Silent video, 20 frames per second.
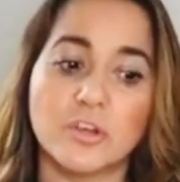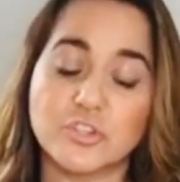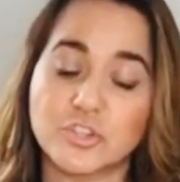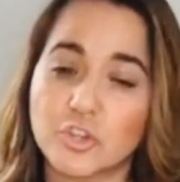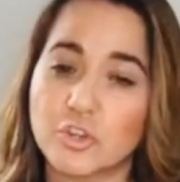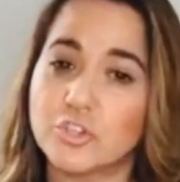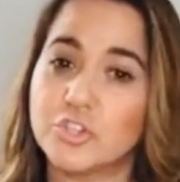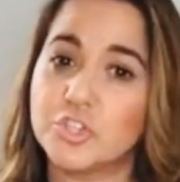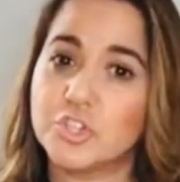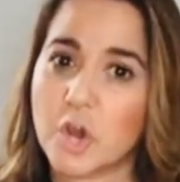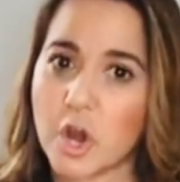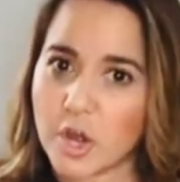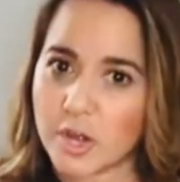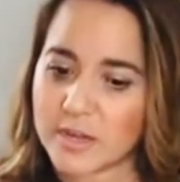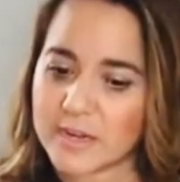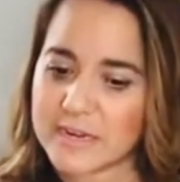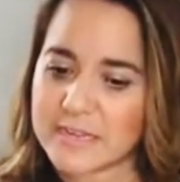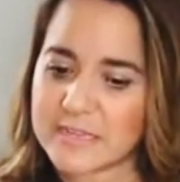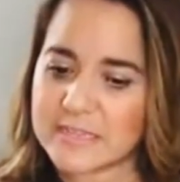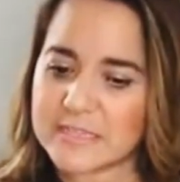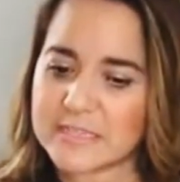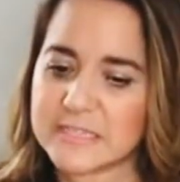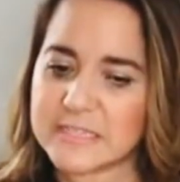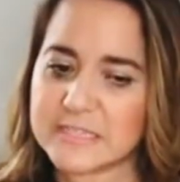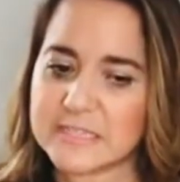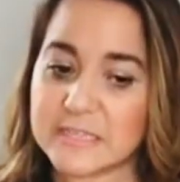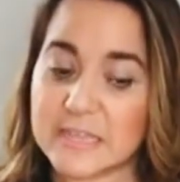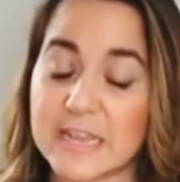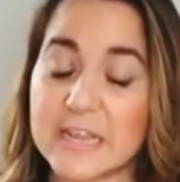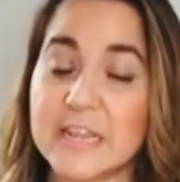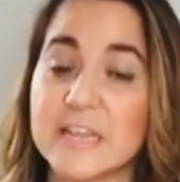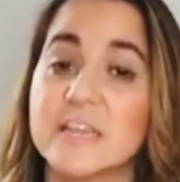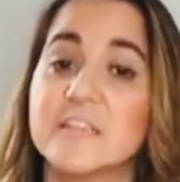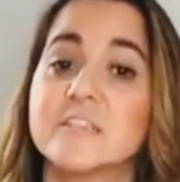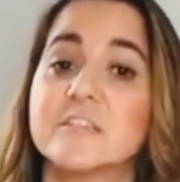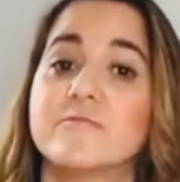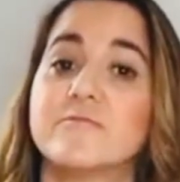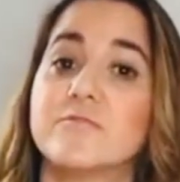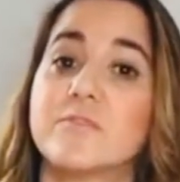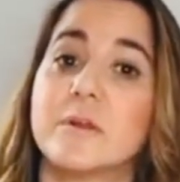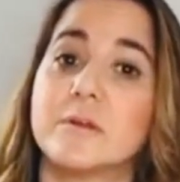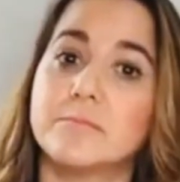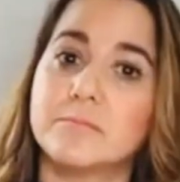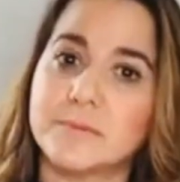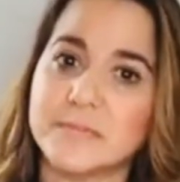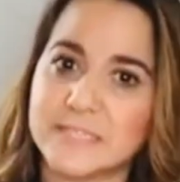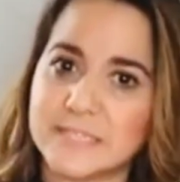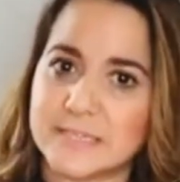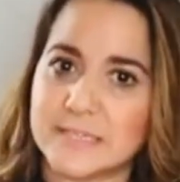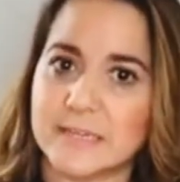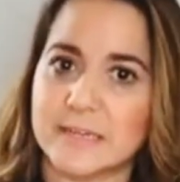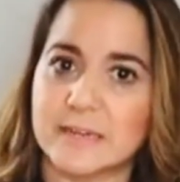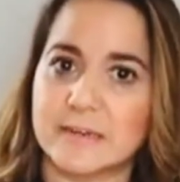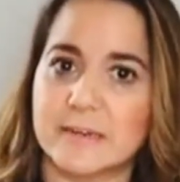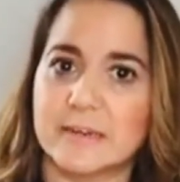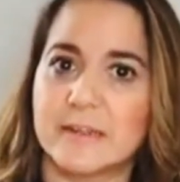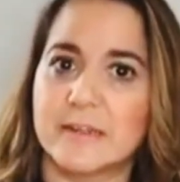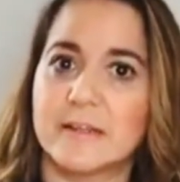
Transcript: So, darkness, it is for a reason.